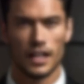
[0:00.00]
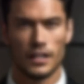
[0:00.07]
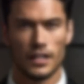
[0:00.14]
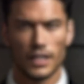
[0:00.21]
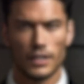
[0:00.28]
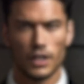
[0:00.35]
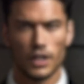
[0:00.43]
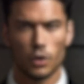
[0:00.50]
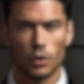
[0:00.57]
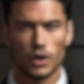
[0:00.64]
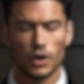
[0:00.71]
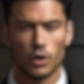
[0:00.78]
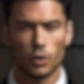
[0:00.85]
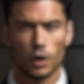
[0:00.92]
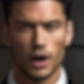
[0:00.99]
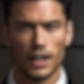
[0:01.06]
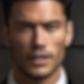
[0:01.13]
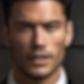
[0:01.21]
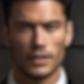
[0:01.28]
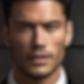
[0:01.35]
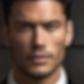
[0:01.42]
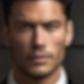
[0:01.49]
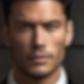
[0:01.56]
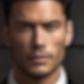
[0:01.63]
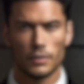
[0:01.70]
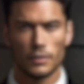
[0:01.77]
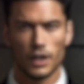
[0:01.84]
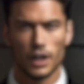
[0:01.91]
on social media, leading to
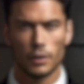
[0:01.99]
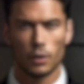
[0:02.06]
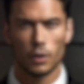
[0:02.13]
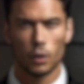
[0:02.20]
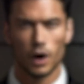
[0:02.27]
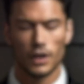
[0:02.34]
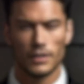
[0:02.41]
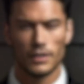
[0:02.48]
millions of